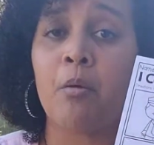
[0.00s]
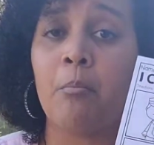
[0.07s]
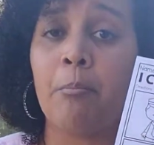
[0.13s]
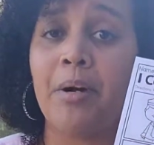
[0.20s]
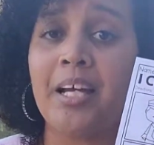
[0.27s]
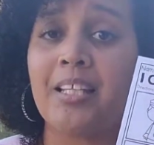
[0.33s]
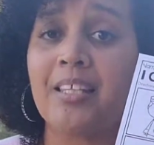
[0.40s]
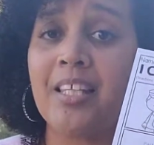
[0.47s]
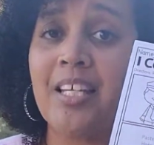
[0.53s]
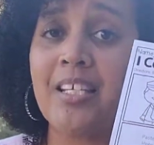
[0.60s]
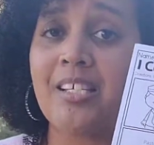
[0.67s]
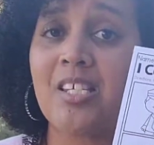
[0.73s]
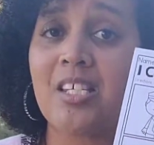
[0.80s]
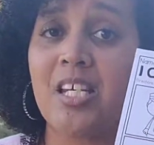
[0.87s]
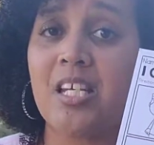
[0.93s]
But
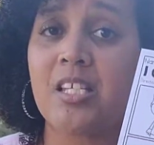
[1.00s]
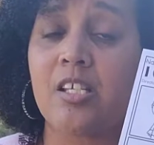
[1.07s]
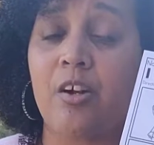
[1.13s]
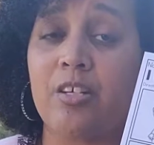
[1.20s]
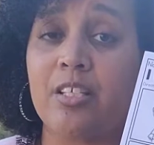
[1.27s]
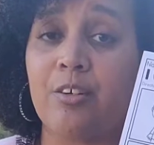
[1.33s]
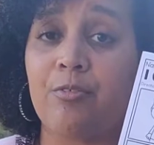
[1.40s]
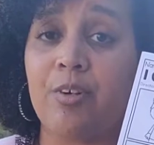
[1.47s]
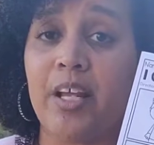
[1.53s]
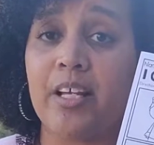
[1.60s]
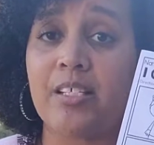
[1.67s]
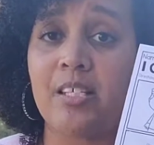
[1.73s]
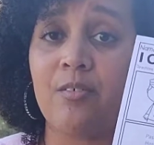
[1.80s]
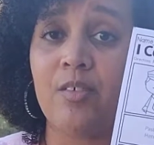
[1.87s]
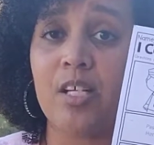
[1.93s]
these sheets are different
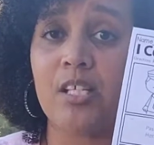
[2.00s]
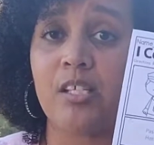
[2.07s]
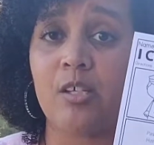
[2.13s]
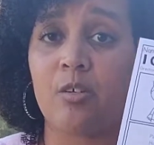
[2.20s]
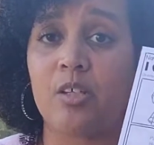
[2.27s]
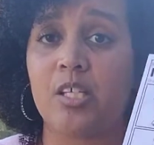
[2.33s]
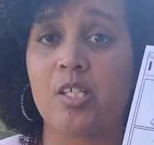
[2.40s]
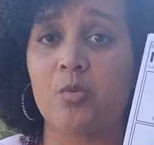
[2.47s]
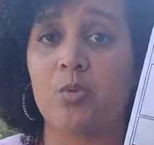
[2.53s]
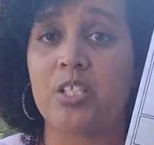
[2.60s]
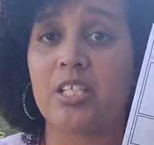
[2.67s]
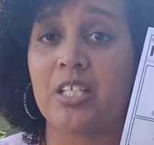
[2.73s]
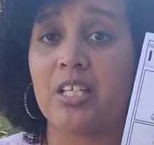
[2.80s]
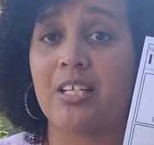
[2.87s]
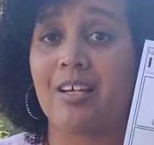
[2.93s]
activities. So this one,
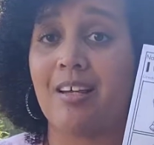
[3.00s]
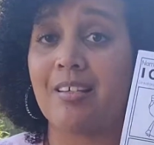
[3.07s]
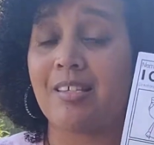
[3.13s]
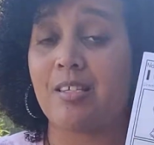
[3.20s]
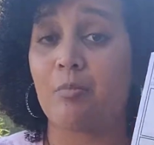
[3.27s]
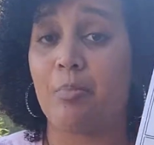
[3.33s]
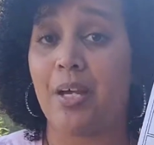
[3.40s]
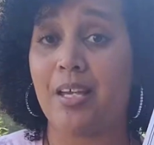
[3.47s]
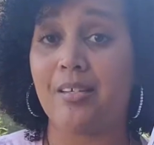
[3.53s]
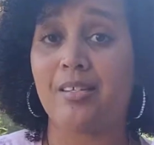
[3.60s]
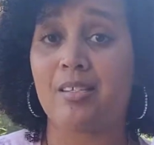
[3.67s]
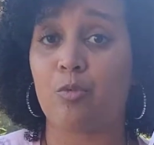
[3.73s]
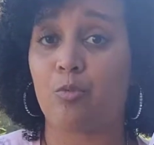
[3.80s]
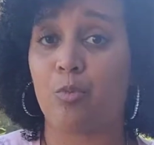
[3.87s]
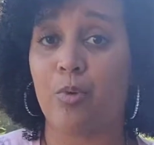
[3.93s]
she cuts and
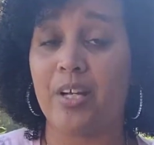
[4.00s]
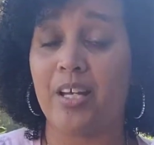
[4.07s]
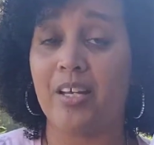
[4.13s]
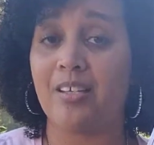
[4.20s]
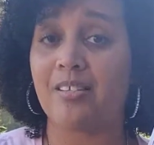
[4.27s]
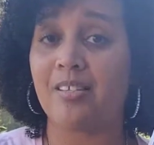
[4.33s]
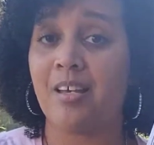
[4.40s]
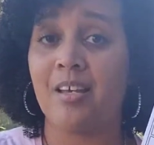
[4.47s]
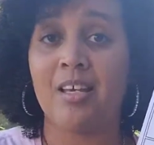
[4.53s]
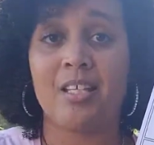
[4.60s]
pastes, reads.